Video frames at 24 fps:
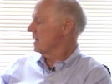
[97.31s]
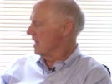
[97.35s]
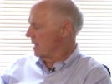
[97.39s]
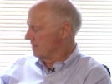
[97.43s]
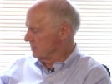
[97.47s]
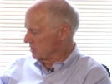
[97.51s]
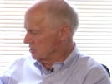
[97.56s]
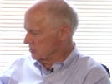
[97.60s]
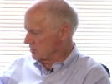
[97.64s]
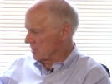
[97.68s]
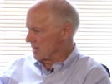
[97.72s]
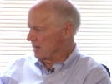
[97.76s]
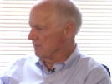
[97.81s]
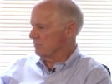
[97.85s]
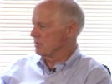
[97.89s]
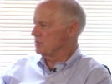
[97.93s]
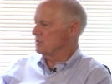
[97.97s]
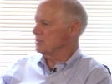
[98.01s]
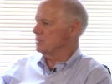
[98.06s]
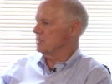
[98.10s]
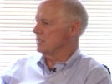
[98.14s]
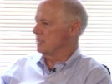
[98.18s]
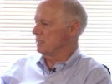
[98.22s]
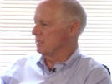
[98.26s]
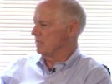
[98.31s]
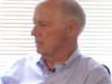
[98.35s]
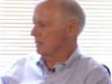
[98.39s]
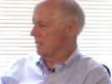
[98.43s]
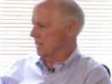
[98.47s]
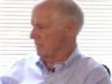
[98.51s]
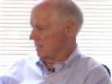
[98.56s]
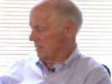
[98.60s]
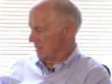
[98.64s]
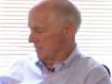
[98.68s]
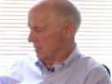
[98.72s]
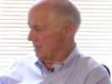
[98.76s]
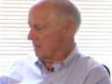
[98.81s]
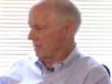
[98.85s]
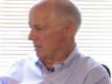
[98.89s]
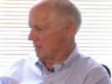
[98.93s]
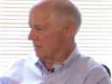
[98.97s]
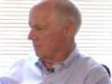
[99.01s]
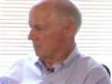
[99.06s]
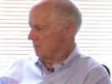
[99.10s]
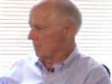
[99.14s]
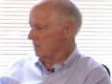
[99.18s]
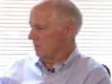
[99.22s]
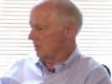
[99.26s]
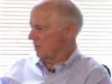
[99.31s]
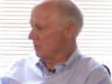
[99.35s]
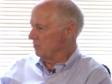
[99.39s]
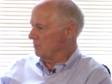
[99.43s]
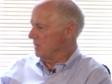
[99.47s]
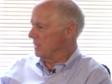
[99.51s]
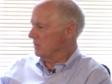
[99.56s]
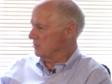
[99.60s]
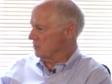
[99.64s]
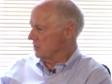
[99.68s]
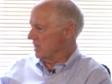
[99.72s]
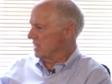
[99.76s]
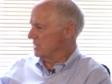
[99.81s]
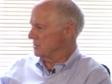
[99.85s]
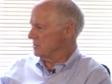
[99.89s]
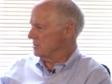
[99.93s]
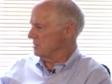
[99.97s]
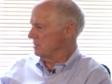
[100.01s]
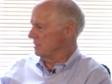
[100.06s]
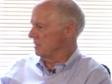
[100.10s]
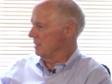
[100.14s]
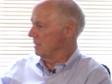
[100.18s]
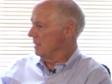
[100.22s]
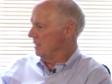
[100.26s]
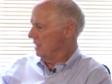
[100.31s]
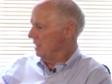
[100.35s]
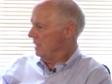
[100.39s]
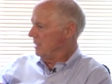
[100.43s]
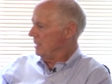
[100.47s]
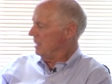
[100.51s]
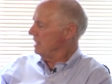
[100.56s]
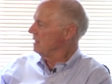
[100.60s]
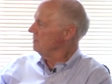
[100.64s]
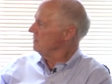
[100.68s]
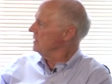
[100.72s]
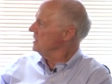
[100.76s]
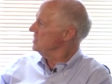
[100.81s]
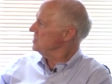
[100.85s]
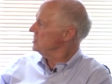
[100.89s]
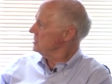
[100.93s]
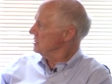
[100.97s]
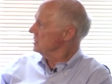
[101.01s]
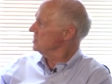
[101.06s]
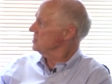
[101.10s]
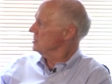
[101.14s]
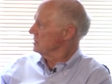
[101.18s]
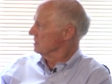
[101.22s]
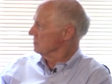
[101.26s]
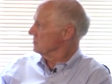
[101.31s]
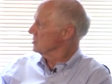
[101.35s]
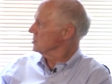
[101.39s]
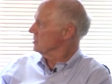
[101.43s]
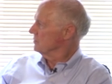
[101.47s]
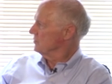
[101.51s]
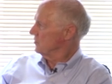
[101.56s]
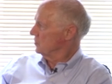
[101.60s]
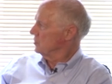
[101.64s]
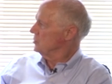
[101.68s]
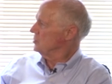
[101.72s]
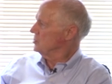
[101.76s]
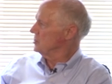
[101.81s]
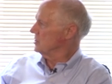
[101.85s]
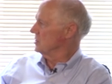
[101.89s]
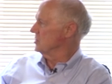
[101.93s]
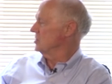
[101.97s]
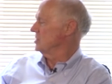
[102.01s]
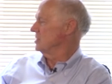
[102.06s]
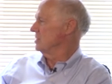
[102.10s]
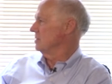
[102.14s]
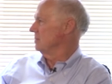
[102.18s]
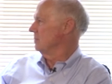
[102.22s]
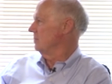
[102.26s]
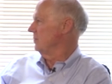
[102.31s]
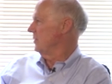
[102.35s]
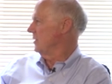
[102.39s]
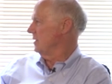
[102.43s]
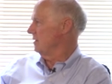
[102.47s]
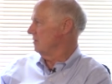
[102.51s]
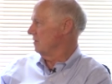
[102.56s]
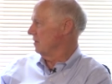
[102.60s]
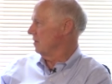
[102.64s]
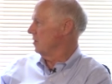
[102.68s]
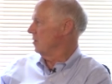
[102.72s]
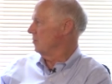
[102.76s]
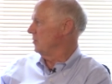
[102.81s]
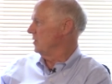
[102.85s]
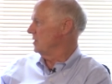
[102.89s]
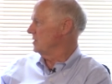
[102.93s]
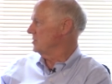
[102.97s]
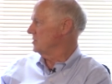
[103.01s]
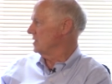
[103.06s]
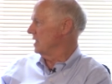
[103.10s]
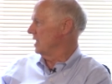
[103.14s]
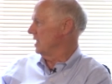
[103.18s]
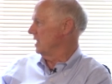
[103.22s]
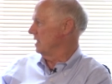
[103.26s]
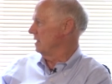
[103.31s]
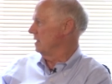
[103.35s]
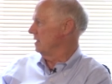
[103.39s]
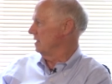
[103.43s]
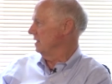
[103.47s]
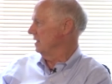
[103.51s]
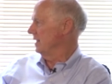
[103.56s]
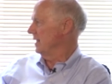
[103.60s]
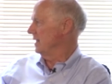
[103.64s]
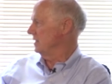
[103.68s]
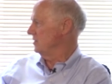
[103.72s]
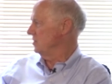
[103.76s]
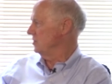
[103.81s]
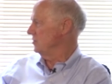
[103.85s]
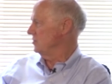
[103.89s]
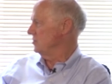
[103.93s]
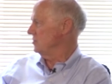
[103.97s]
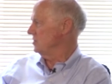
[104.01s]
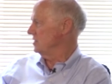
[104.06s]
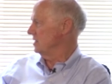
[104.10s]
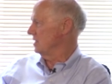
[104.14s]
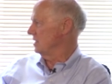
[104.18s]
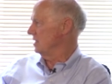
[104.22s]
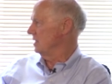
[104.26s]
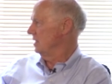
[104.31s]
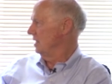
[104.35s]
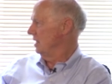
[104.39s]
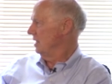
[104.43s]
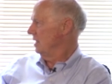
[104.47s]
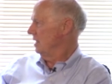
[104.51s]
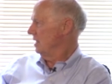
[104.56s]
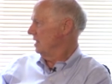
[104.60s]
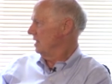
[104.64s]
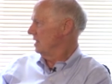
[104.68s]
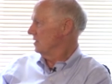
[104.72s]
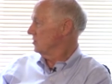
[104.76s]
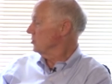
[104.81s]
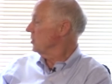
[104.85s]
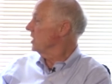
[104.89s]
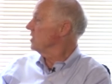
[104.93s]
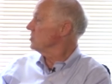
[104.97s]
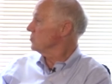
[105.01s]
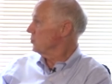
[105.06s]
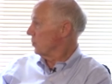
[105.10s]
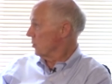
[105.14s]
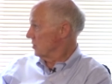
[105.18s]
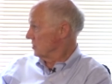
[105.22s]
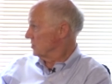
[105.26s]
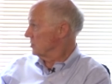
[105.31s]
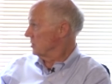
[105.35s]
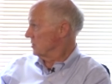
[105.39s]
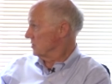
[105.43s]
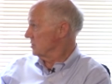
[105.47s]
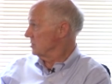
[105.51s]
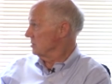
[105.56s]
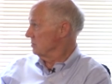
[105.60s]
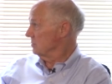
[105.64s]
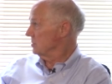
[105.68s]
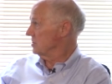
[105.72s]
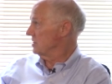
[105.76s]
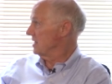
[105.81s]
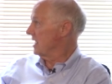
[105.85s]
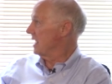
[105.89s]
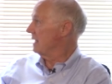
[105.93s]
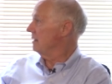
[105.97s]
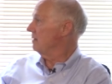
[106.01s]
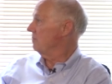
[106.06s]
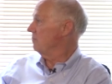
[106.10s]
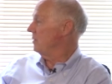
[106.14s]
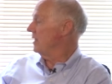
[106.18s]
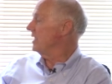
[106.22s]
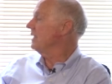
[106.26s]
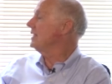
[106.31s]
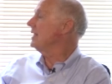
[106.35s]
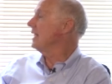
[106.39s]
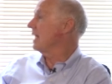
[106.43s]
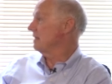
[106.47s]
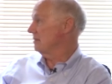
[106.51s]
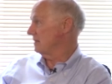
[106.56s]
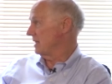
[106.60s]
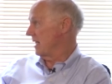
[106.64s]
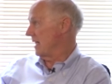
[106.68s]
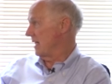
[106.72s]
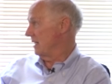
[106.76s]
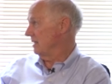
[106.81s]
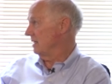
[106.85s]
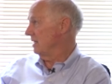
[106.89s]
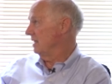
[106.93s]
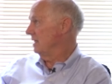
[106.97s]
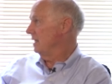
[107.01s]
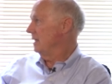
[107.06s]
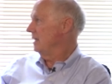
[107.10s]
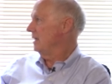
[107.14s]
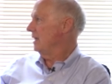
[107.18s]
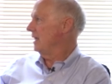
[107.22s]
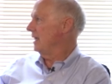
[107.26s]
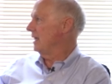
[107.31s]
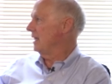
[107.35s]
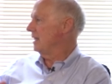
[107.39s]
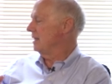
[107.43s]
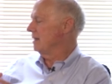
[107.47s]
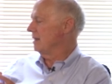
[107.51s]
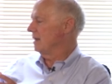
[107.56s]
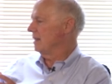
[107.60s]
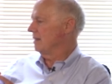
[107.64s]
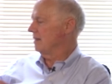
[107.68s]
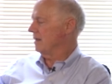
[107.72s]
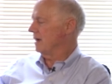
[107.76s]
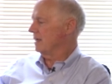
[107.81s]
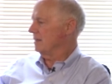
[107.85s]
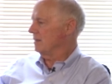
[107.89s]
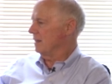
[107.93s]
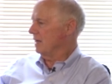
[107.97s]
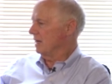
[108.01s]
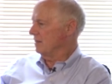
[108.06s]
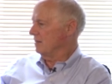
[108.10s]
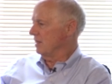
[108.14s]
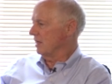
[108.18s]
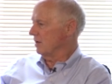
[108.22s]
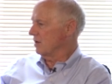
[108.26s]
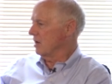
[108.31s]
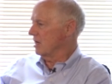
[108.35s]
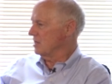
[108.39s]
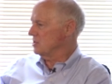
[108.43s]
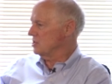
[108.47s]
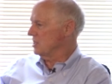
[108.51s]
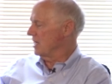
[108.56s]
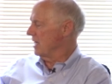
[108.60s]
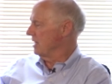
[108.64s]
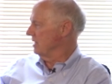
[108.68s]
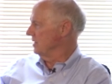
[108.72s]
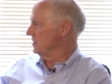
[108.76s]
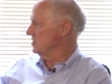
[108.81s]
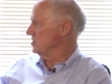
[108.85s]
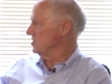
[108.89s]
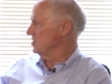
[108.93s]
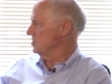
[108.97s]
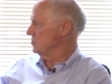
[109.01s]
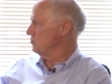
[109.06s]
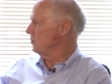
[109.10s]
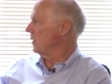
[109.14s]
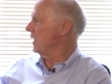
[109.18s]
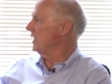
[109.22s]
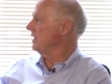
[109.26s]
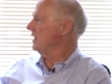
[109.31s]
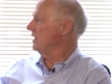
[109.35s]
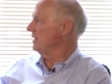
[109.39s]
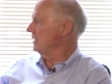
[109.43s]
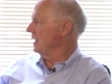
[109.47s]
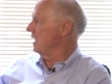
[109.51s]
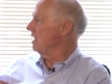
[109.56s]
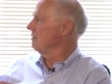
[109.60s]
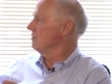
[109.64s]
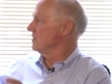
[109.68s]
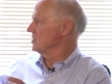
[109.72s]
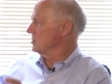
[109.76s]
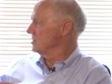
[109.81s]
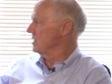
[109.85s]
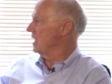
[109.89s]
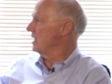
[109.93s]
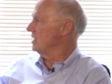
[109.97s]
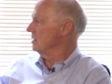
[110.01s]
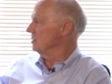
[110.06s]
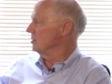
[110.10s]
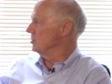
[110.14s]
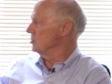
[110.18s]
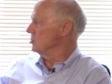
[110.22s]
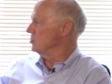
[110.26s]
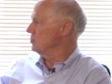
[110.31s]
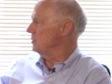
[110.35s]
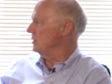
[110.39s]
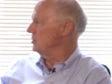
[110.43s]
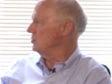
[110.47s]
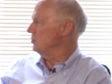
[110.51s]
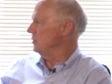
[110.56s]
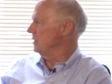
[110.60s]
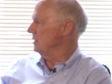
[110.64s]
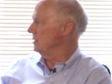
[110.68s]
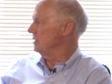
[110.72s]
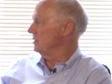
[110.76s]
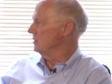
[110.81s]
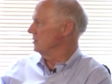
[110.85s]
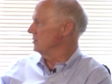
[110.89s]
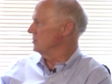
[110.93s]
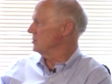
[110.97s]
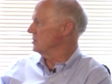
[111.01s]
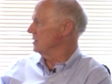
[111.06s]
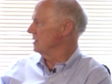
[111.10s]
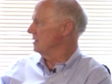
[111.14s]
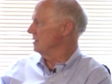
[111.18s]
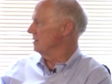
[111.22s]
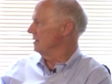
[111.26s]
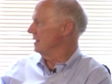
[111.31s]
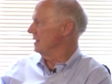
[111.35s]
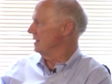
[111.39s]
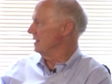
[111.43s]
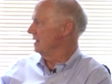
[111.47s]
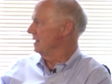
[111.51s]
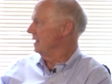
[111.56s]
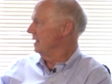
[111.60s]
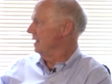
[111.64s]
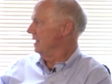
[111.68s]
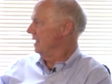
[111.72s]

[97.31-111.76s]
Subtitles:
Common drivers that could be addressed in these systems, the food system, the urban design, land use, and transport systems. That they get that. And I think our challenge is breaking down the silos between those and